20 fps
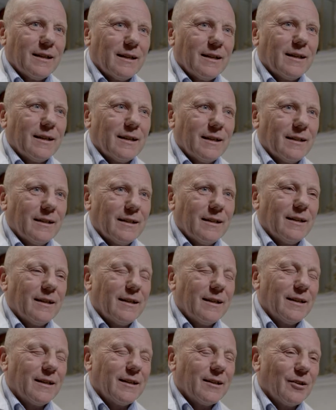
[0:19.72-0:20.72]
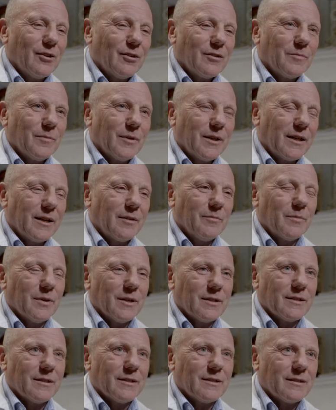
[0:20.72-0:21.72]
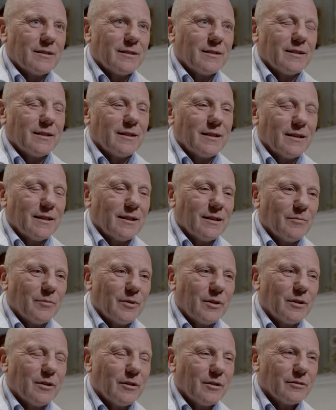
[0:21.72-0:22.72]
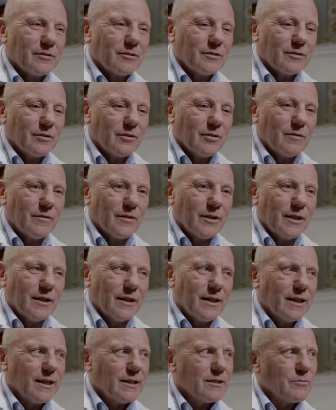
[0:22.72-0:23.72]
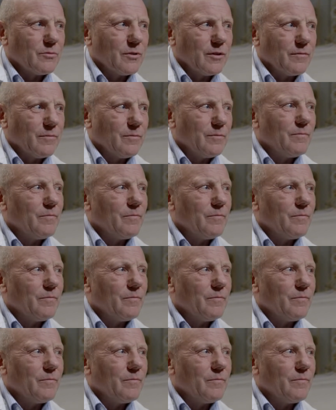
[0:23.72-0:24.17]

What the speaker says: in the clockmaking business because over the years we've